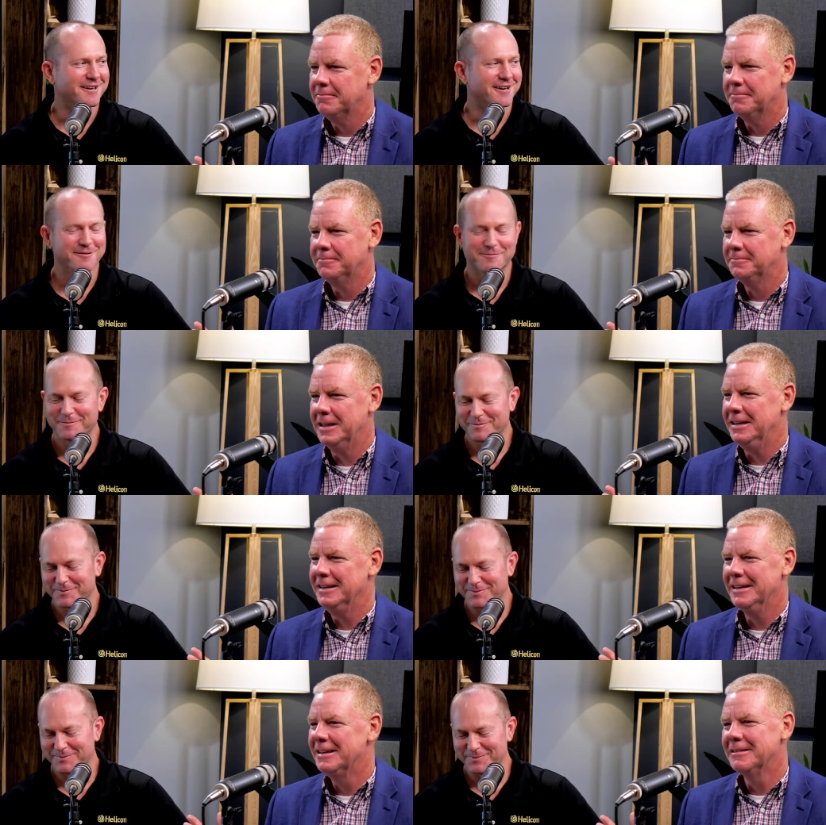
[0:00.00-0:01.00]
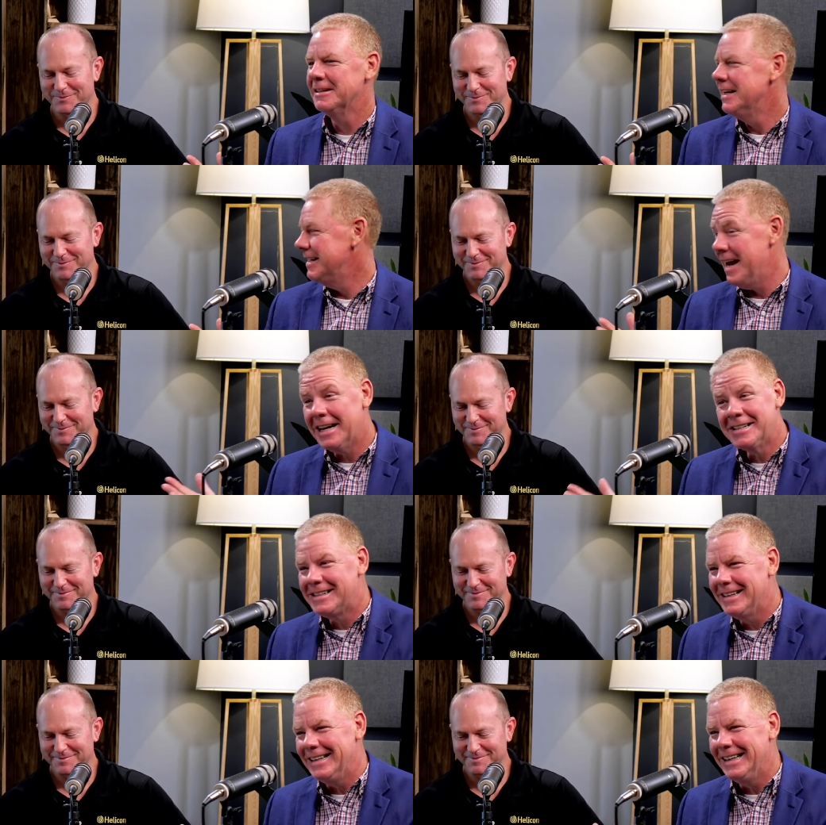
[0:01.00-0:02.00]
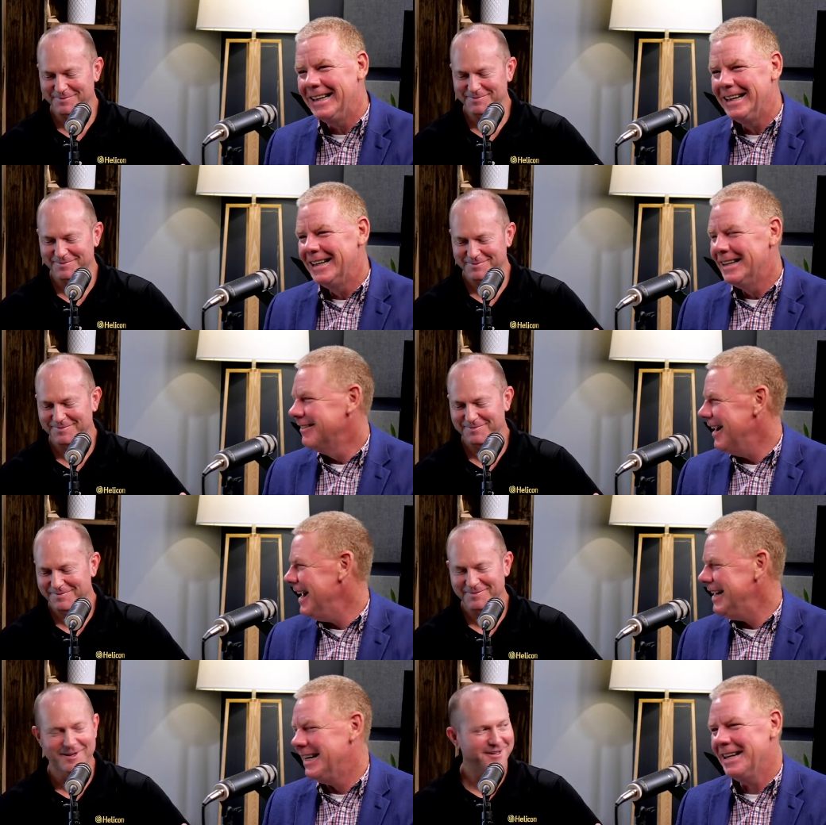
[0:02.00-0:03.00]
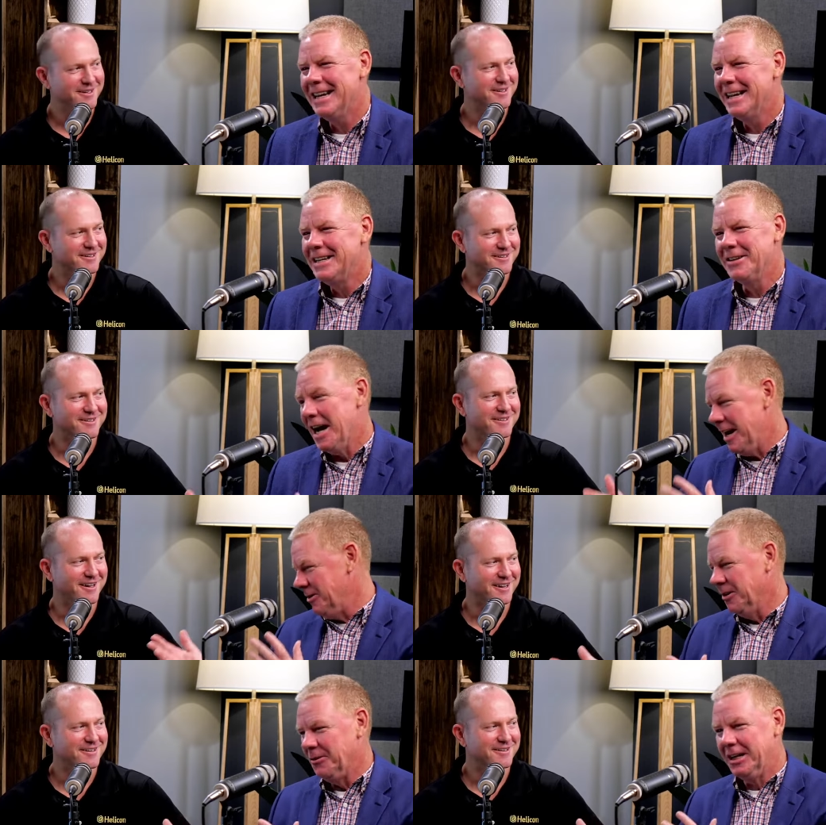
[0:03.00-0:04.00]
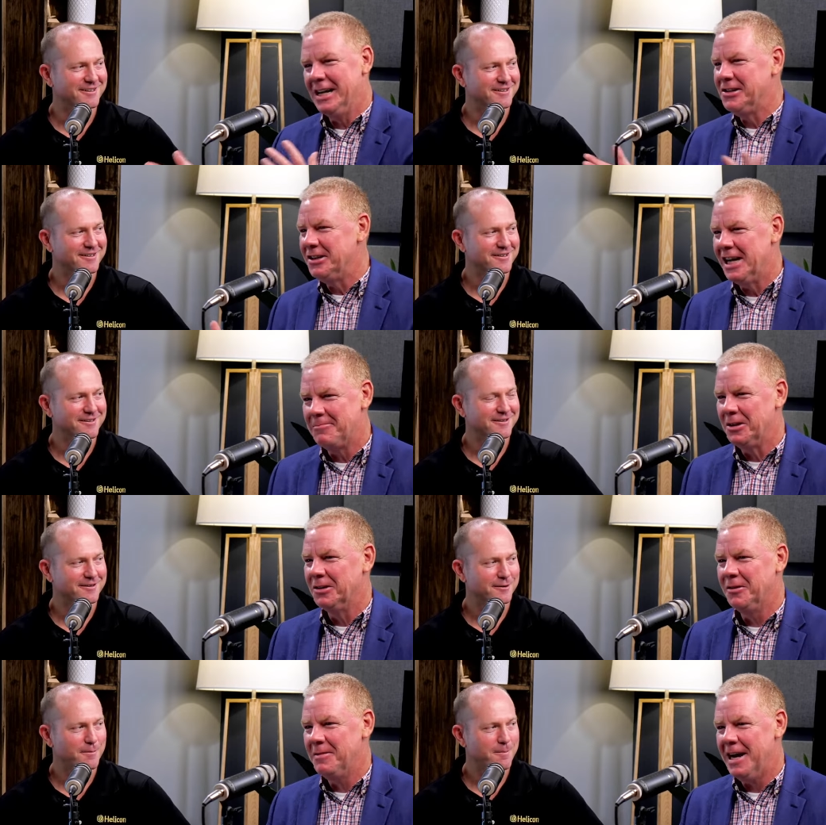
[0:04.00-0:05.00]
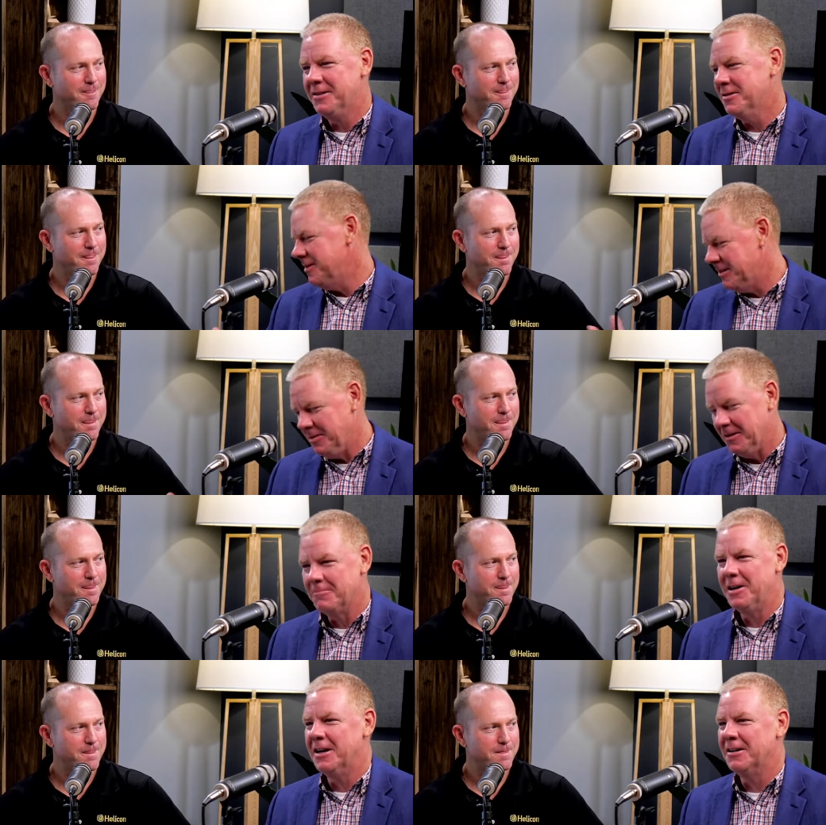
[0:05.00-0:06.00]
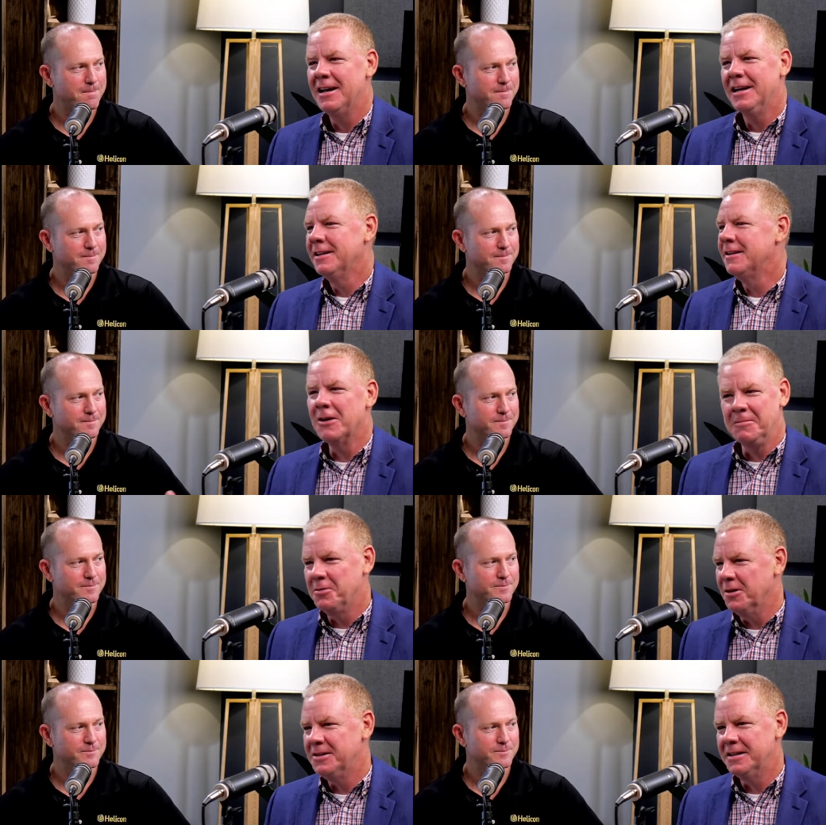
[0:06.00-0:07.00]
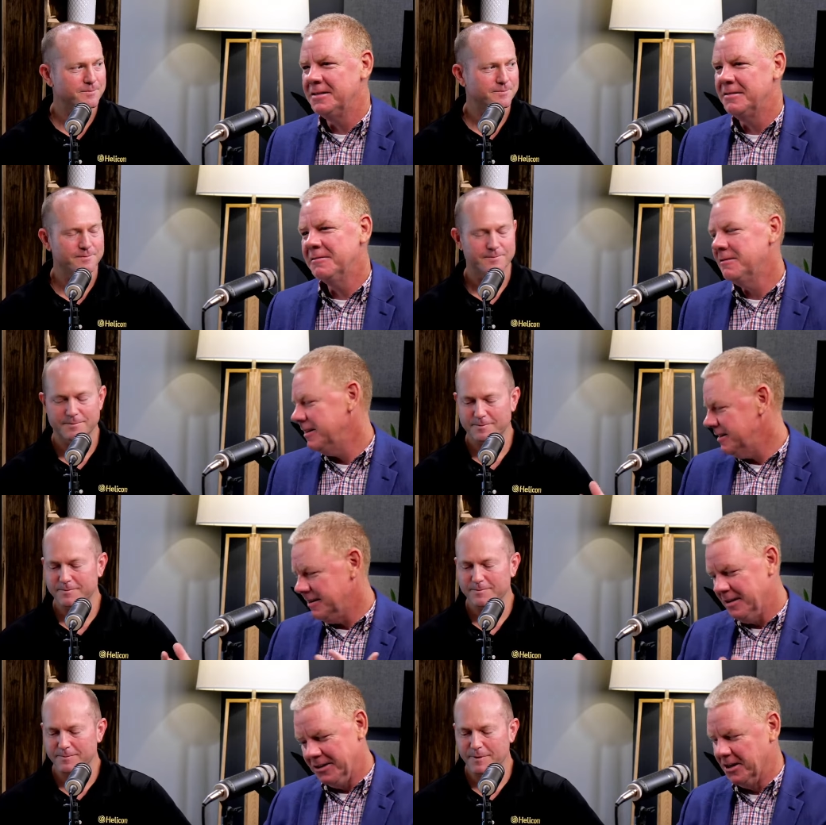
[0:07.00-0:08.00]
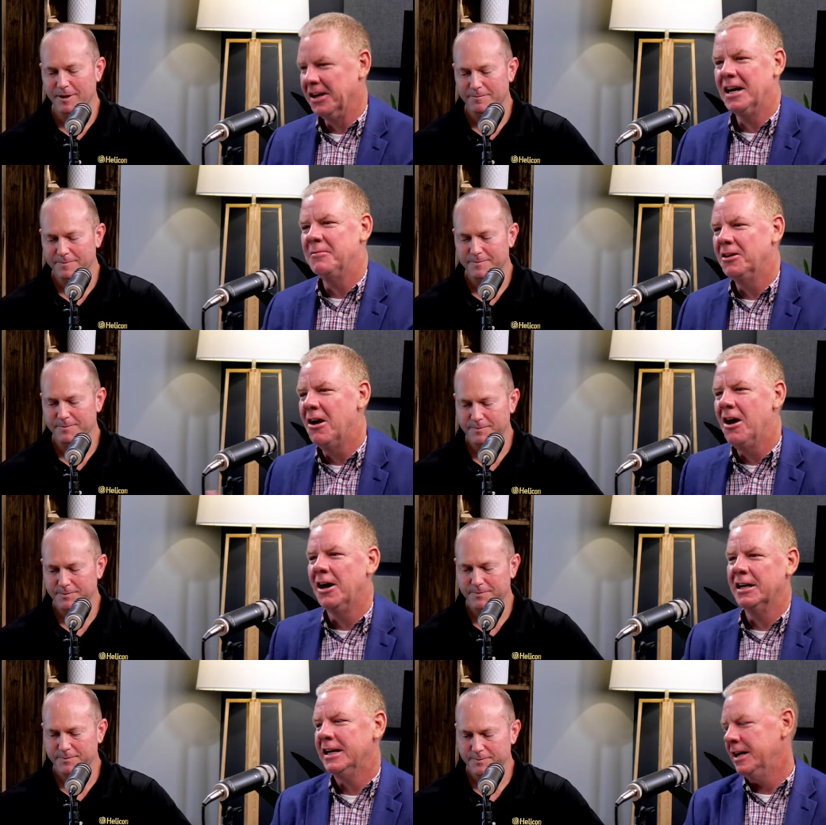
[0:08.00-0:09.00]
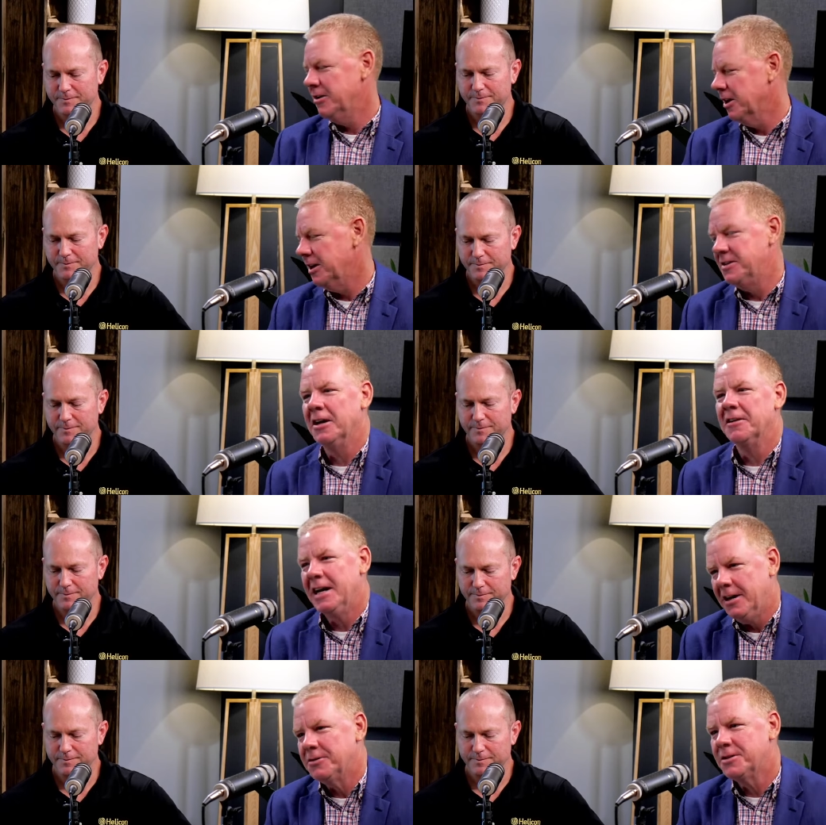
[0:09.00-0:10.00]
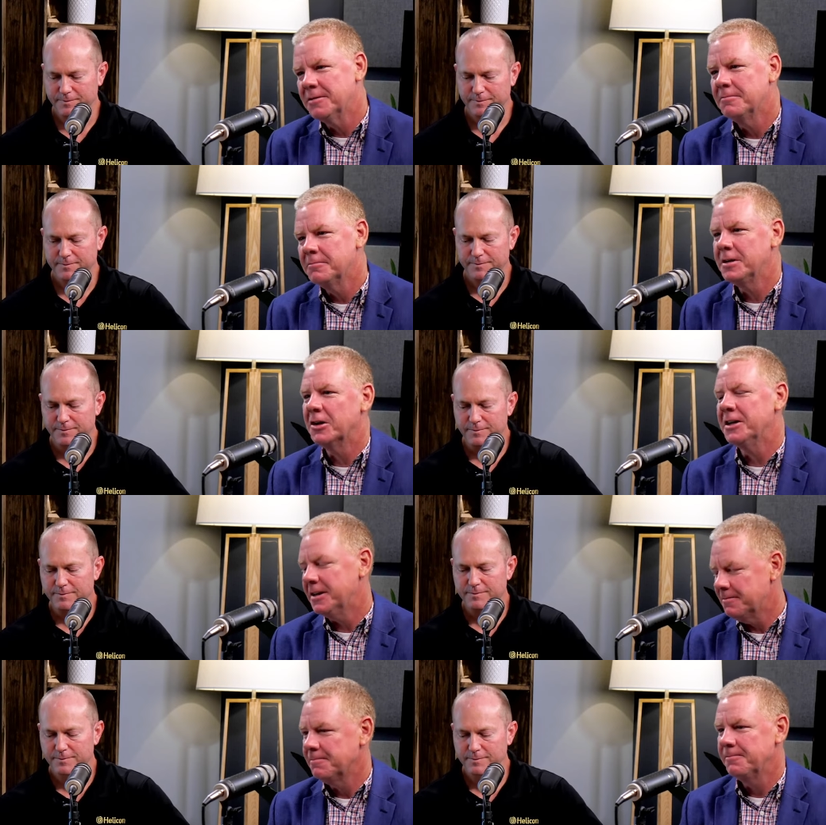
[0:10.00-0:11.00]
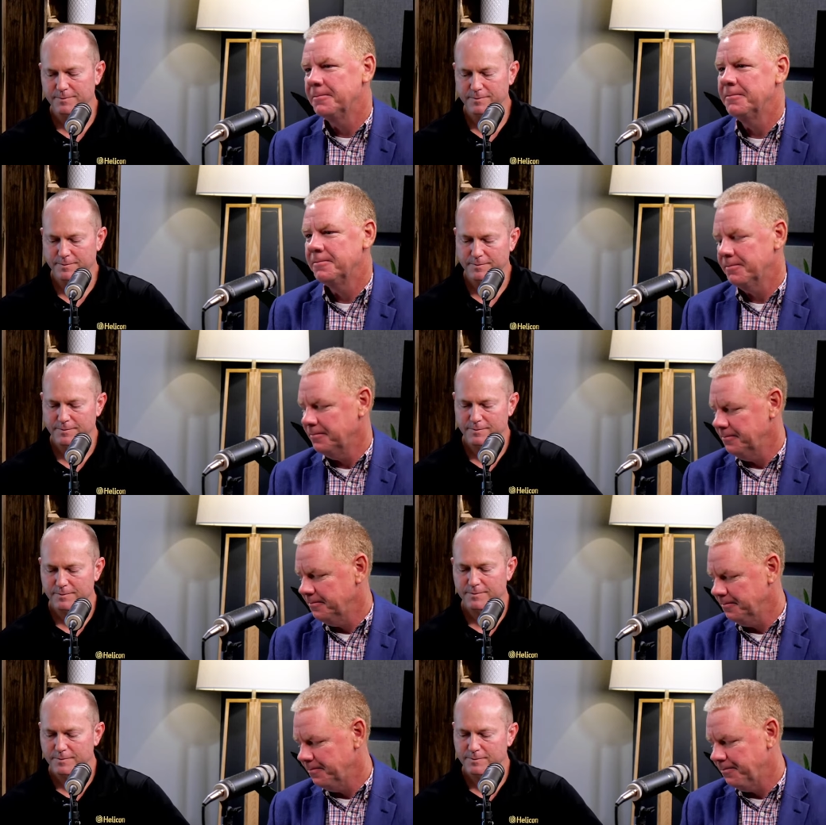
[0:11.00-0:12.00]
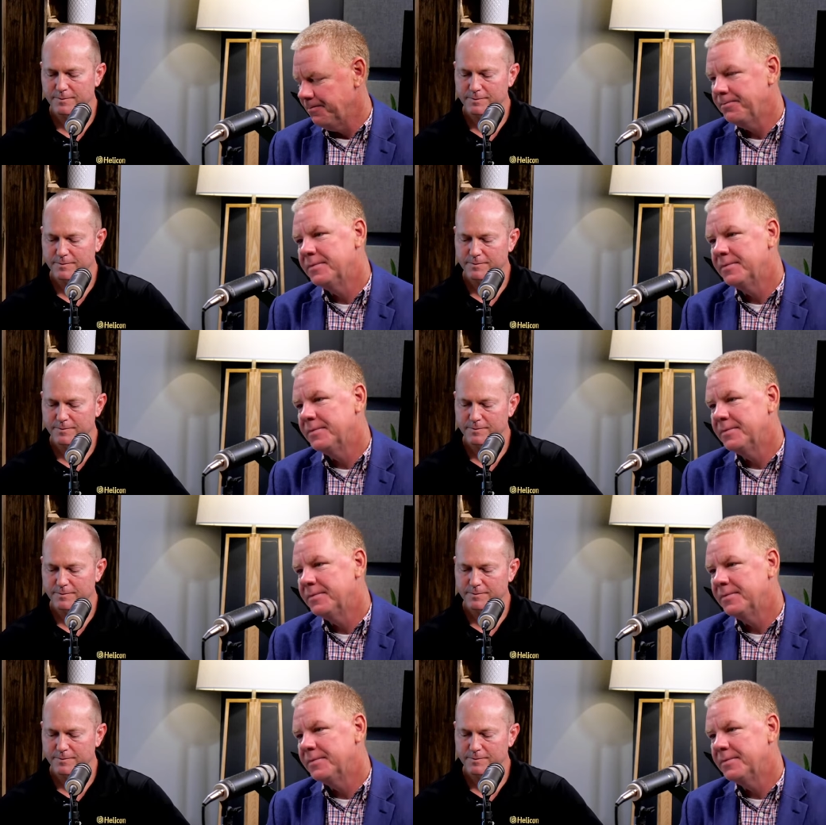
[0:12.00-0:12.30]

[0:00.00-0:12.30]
Speaker 1: Yeah. Next, right? You got a beautiful yeah. kitchen, you got beautiful bathrooms, it's been repaired. The right person is going to come along and you're going to sell the house. Right. Period. Exactly. So, how do you